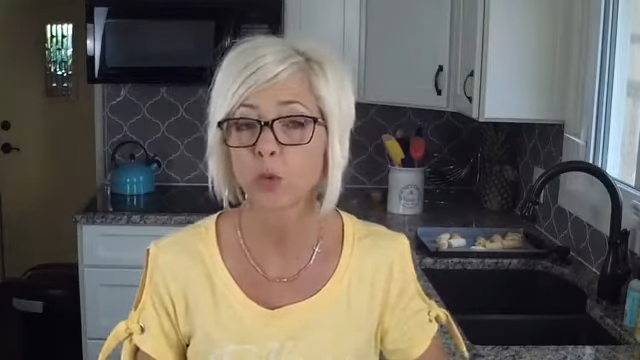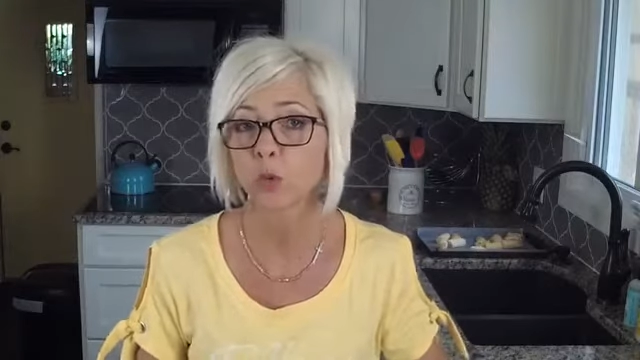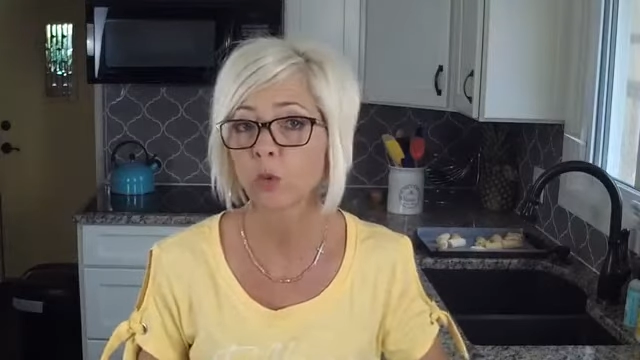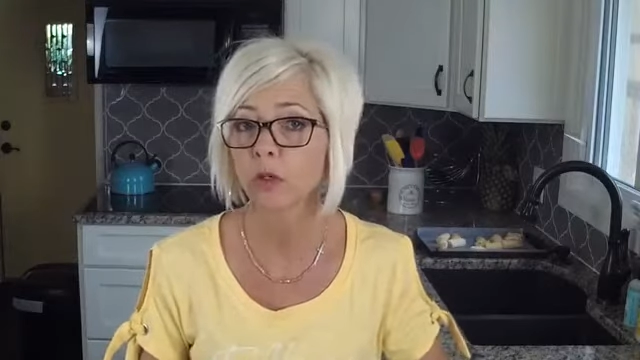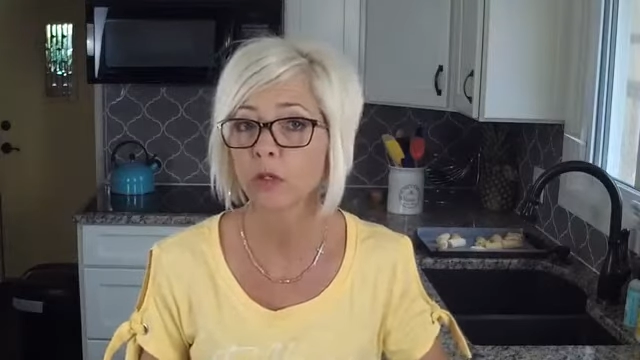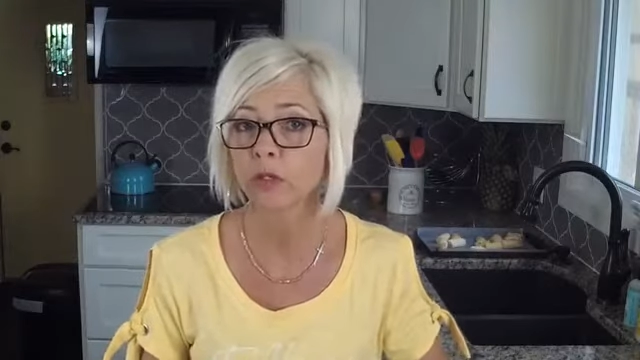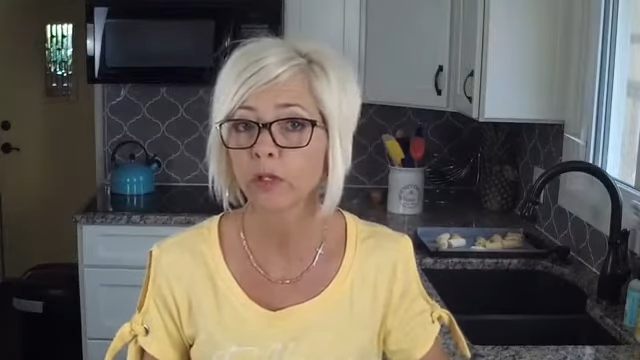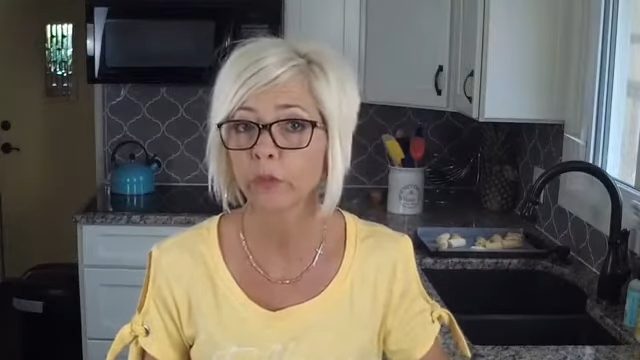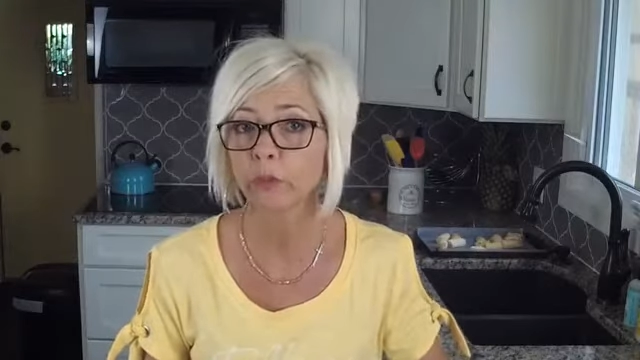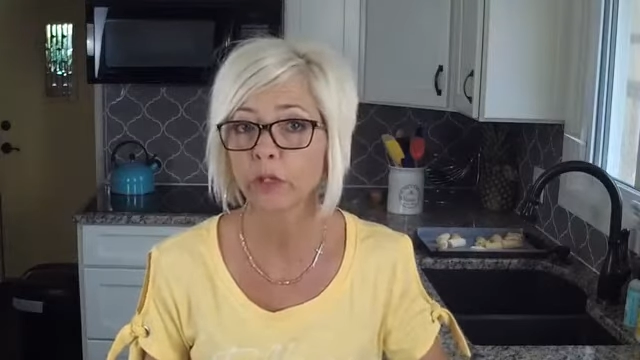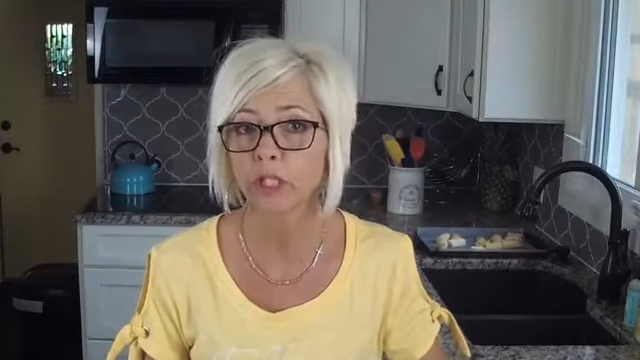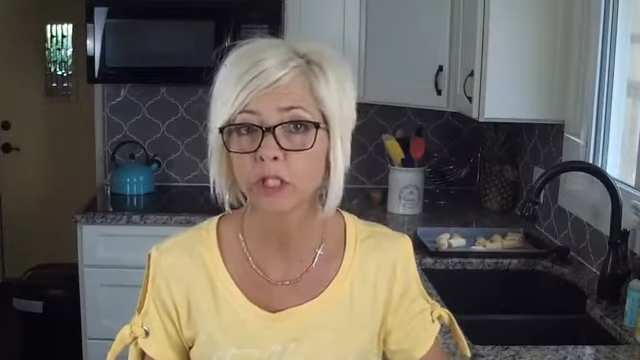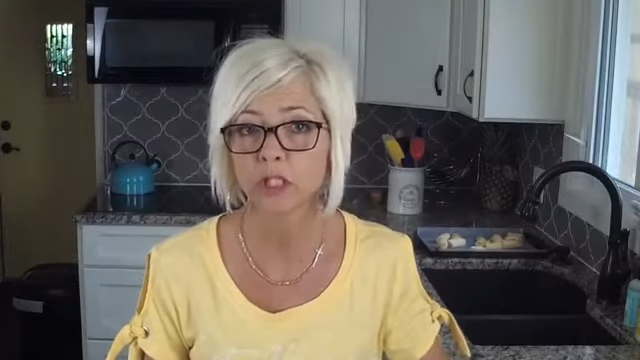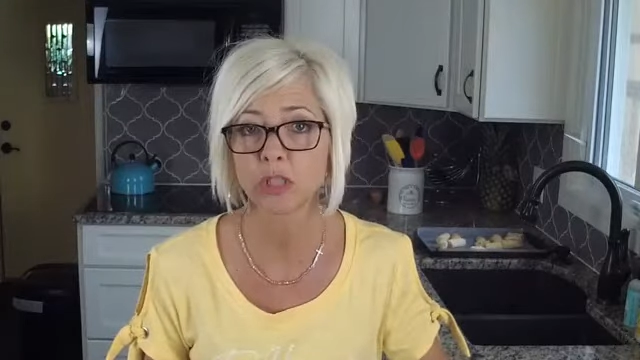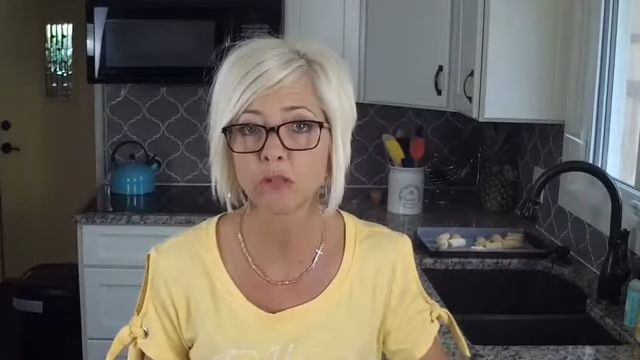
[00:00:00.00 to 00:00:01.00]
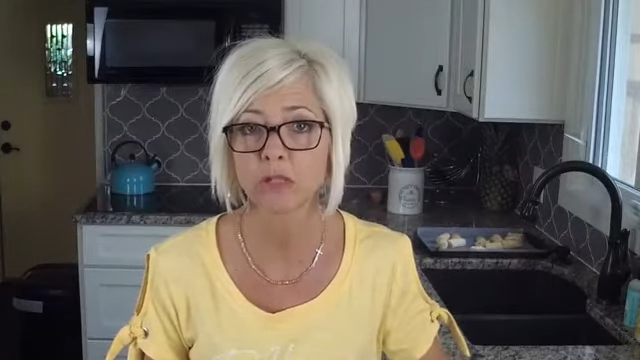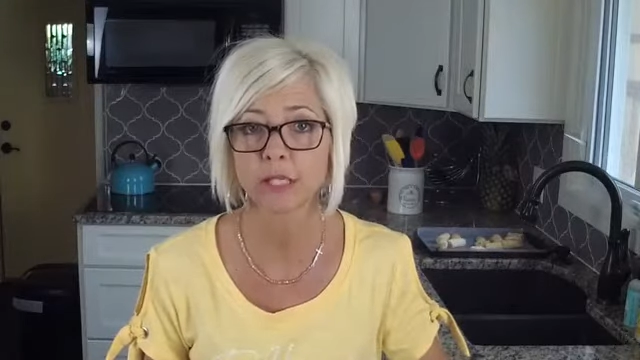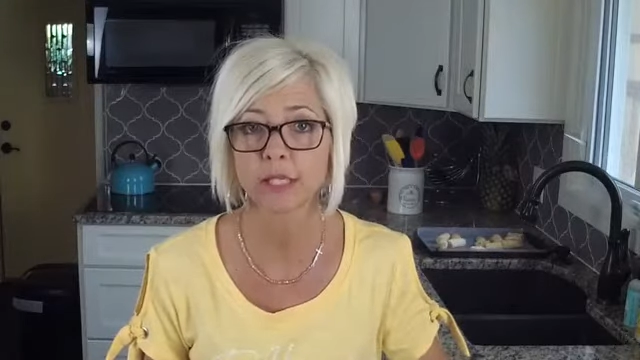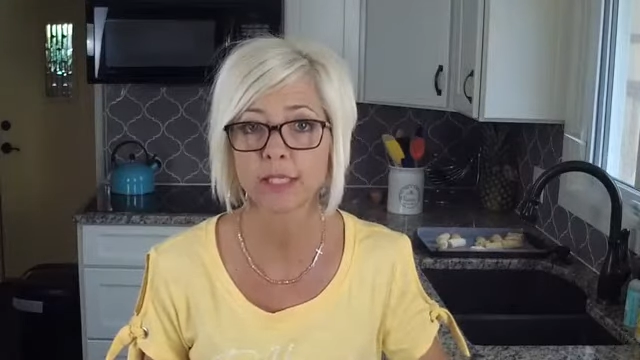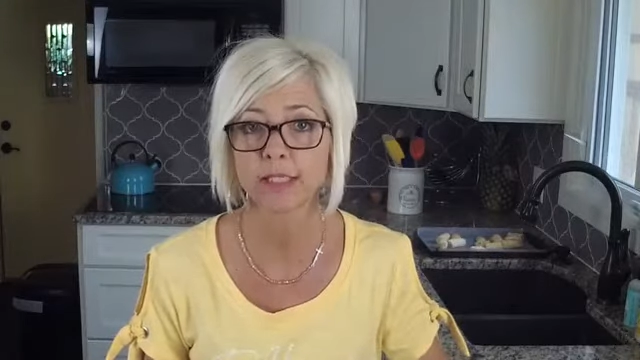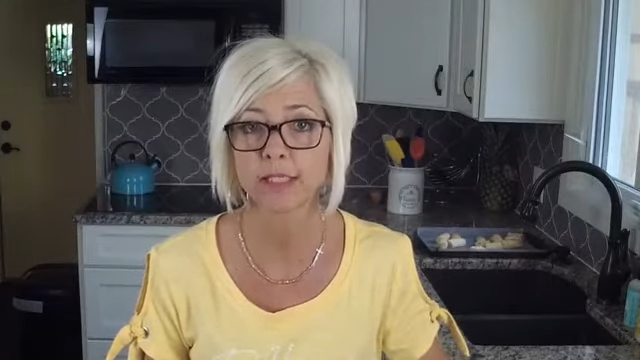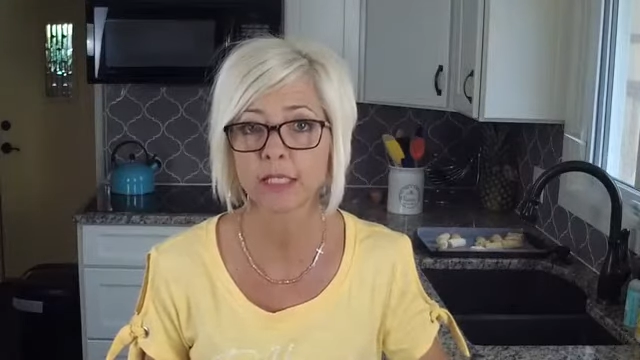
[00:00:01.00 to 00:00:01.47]
or you can do
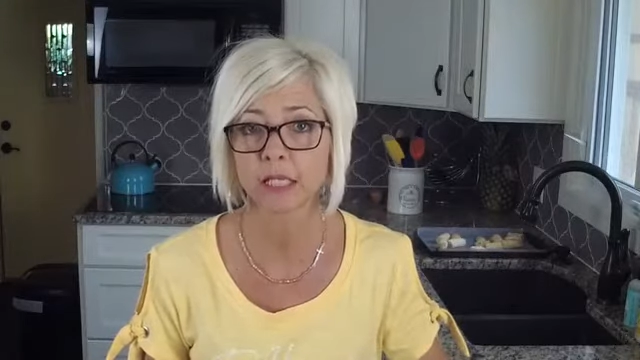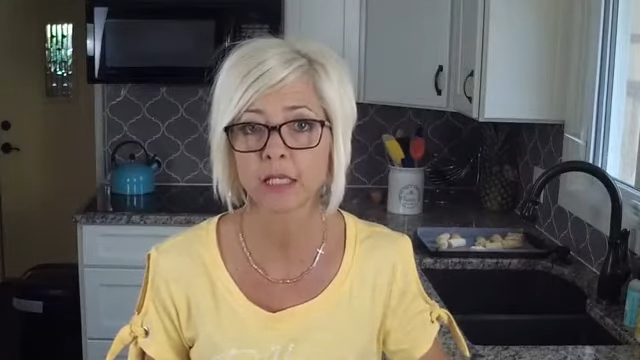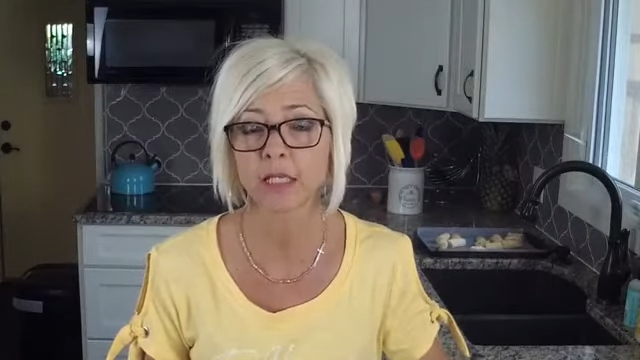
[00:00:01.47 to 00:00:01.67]
this